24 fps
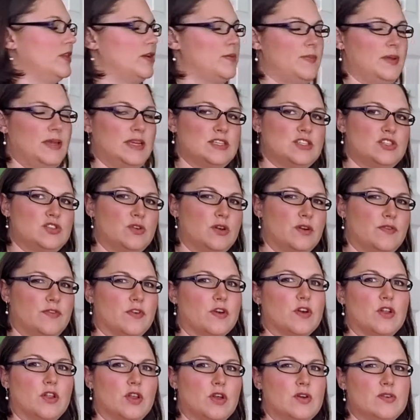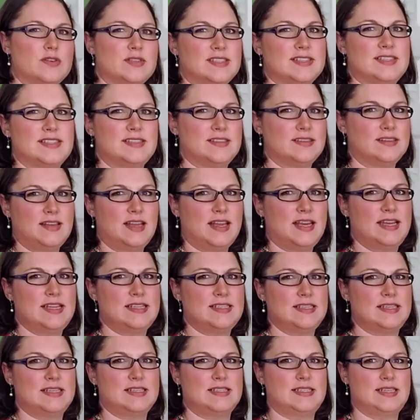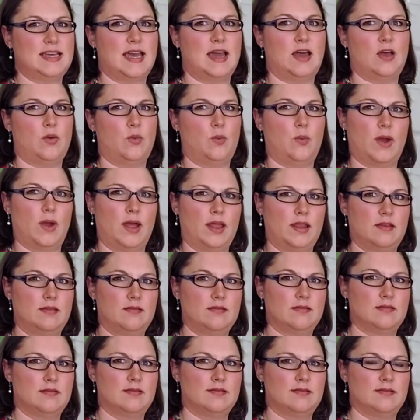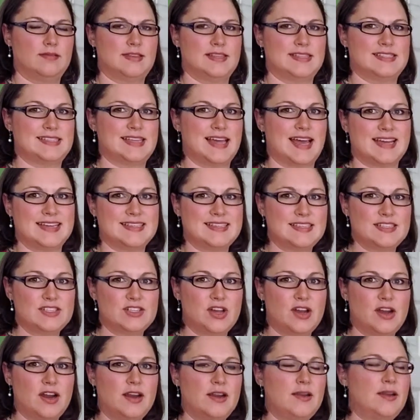being stored for clothes, it's still not easy to tell what the sizes are.